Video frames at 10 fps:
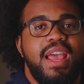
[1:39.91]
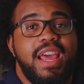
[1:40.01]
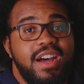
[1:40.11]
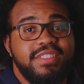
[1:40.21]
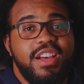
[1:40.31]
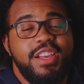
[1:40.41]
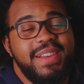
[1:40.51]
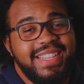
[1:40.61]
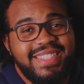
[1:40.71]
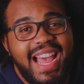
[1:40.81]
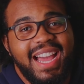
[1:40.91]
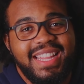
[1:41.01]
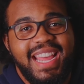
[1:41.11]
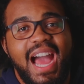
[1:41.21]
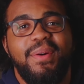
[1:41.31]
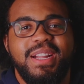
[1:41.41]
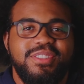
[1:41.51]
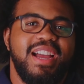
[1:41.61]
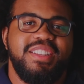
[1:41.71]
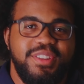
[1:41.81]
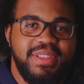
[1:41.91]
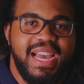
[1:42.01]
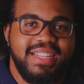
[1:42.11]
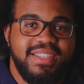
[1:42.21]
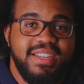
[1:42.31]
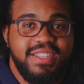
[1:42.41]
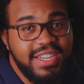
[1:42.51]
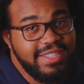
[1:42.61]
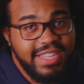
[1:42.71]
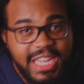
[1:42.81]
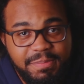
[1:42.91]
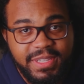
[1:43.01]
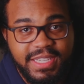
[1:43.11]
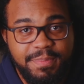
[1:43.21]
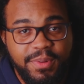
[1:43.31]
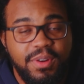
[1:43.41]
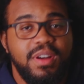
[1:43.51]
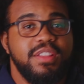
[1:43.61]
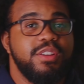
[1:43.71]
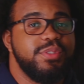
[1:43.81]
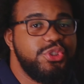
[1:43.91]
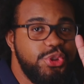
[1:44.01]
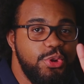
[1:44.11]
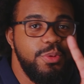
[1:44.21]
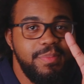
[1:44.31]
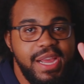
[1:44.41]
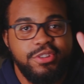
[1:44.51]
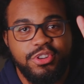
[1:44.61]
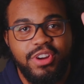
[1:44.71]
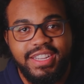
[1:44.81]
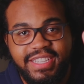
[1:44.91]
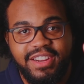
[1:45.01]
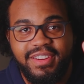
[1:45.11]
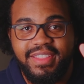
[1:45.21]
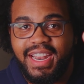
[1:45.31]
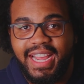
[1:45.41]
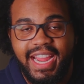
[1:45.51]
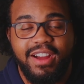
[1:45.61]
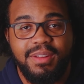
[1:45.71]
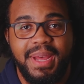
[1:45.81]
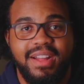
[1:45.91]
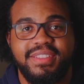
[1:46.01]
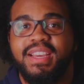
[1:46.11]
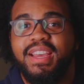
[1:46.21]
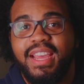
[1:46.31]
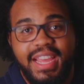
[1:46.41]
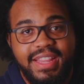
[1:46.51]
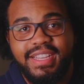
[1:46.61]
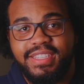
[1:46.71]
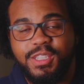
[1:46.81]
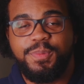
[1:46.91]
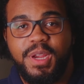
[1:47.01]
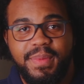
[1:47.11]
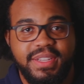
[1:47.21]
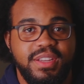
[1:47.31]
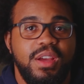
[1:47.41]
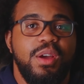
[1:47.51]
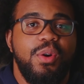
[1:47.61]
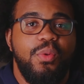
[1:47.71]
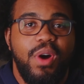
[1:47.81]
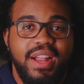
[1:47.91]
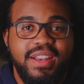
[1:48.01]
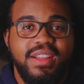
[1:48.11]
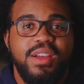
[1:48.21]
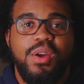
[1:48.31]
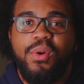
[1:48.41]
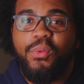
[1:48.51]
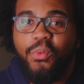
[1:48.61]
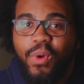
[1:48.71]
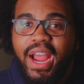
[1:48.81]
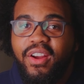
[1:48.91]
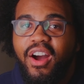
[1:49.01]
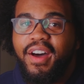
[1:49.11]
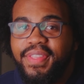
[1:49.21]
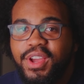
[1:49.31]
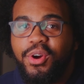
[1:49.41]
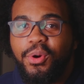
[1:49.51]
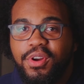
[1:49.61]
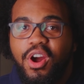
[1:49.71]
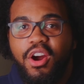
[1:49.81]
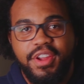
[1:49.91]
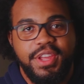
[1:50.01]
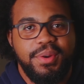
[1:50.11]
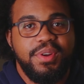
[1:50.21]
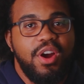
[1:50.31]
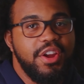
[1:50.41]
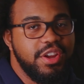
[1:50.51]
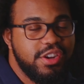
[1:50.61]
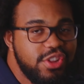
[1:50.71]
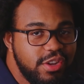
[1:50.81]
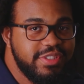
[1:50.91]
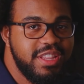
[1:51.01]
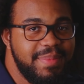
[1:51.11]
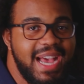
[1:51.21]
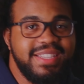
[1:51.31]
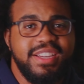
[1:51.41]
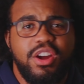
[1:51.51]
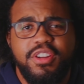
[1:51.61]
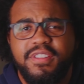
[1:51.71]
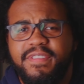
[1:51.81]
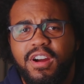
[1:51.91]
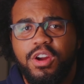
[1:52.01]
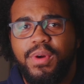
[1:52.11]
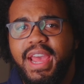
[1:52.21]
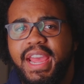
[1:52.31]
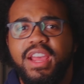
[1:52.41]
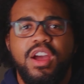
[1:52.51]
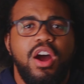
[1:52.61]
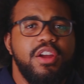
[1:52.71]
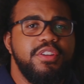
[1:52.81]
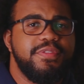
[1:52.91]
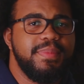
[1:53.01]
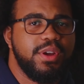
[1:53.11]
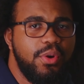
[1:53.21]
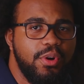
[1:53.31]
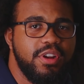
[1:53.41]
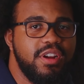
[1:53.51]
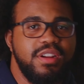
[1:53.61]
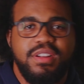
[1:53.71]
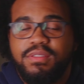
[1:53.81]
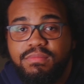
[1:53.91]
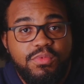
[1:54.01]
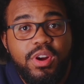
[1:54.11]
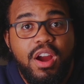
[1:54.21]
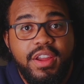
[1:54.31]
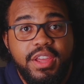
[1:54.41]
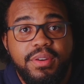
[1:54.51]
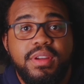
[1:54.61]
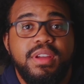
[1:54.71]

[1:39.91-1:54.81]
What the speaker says: And I'll tell you exactly how I tried to do that. Just to keep it simple, there was two major criteria that I cared about in this experiment. One, where on the court are you? Are you close to the basket? Are you far away? Are you from the corner? Where are you?